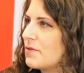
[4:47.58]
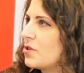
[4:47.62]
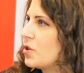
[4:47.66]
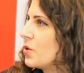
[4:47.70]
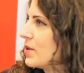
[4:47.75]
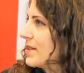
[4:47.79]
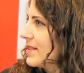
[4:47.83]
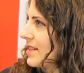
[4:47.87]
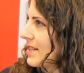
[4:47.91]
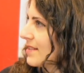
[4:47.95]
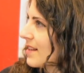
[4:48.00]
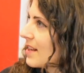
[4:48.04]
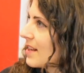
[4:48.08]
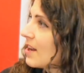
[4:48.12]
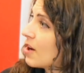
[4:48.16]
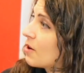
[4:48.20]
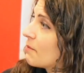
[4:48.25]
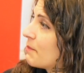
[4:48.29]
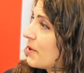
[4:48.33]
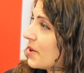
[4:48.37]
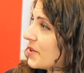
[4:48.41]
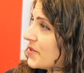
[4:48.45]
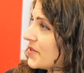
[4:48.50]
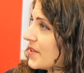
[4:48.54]
influenced as a
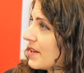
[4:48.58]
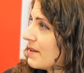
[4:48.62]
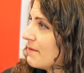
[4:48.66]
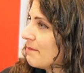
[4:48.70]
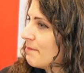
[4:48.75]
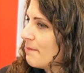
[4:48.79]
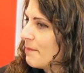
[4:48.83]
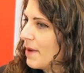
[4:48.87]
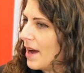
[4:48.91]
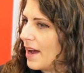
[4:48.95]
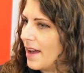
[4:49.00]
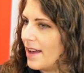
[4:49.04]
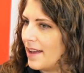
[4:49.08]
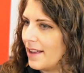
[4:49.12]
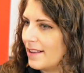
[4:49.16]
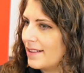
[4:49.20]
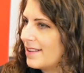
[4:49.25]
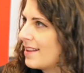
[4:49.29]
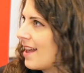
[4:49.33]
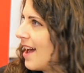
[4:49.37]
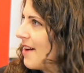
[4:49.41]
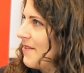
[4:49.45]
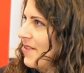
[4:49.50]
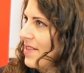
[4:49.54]
young person by
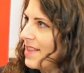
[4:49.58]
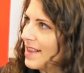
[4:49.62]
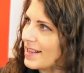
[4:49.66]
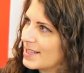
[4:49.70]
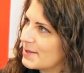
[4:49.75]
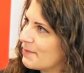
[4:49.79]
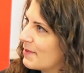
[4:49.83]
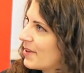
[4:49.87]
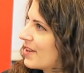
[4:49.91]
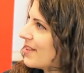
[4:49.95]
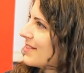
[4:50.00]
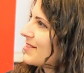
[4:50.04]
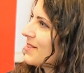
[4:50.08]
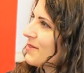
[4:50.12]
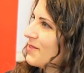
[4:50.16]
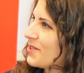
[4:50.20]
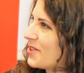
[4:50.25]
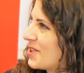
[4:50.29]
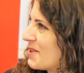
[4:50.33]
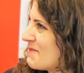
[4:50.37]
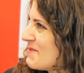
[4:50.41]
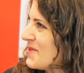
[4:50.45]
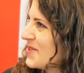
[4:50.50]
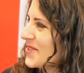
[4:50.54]
having the experience of
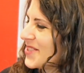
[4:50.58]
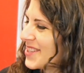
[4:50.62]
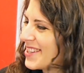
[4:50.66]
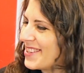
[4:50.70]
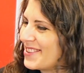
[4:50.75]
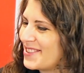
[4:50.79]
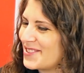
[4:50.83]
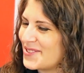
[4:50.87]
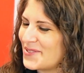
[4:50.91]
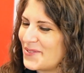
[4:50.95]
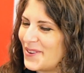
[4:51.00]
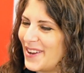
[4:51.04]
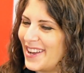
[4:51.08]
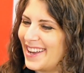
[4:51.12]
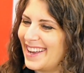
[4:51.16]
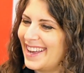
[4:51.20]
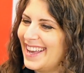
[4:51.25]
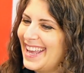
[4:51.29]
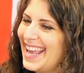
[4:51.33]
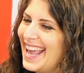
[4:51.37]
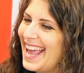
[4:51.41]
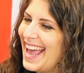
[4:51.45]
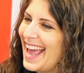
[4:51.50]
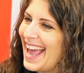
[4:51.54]
learning music in this
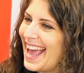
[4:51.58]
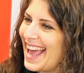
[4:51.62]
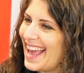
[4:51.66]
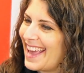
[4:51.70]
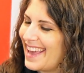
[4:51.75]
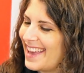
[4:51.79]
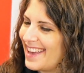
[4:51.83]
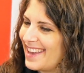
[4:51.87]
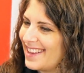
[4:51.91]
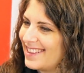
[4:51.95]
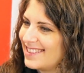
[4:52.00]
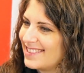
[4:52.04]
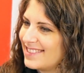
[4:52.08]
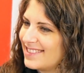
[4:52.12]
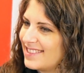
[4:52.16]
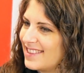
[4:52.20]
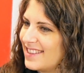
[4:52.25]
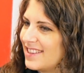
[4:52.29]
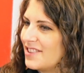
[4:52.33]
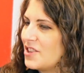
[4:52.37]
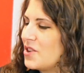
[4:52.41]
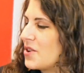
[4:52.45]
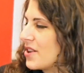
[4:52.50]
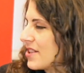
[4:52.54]
way. And
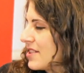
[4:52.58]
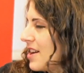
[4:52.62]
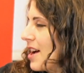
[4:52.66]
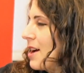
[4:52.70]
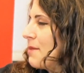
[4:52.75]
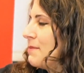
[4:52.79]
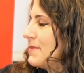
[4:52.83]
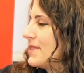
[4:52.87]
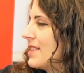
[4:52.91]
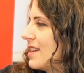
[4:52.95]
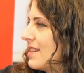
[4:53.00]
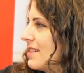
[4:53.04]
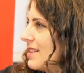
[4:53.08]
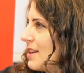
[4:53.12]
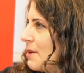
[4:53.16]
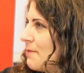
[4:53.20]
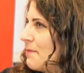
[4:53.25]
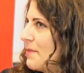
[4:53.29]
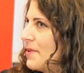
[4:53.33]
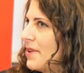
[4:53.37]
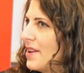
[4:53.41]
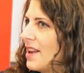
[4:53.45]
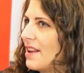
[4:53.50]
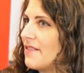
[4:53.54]
the New York Times ended
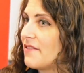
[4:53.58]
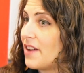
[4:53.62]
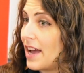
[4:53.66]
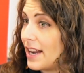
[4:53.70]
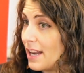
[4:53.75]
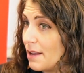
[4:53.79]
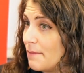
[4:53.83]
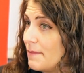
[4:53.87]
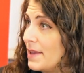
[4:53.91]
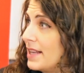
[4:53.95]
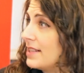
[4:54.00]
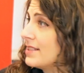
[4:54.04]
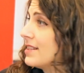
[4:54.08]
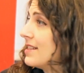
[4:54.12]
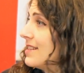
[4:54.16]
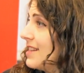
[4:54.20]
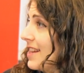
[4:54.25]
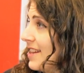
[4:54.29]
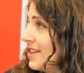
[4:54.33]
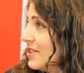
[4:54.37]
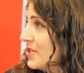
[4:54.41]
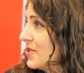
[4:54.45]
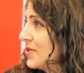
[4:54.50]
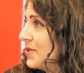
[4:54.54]
up inviting me to
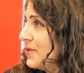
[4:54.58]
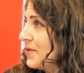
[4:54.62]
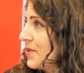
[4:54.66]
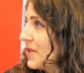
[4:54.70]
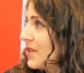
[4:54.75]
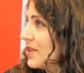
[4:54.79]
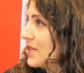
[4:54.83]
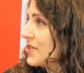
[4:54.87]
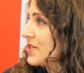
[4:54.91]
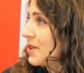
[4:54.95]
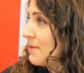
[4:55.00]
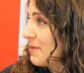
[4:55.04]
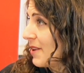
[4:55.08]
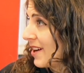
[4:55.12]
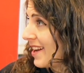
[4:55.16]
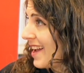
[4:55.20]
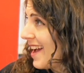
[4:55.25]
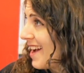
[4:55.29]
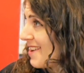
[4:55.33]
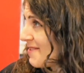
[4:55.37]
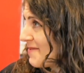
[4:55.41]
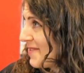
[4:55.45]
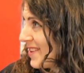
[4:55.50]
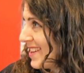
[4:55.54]
teach for their summer
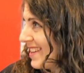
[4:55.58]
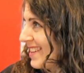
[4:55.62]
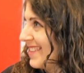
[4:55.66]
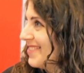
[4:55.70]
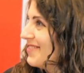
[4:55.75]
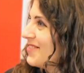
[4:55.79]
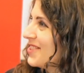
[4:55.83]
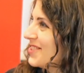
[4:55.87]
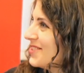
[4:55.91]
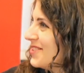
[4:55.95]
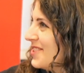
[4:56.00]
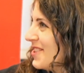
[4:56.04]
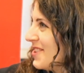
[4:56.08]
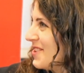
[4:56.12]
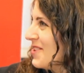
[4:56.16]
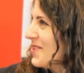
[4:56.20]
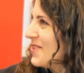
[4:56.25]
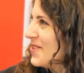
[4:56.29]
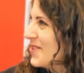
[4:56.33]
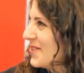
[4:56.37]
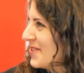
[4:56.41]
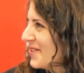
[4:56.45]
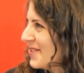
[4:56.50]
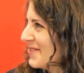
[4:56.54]
academy, which
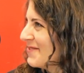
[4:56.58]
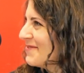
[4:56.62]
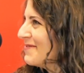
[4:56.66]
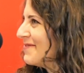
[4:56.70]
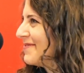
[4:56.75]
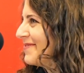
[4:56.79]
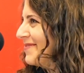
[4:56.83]
you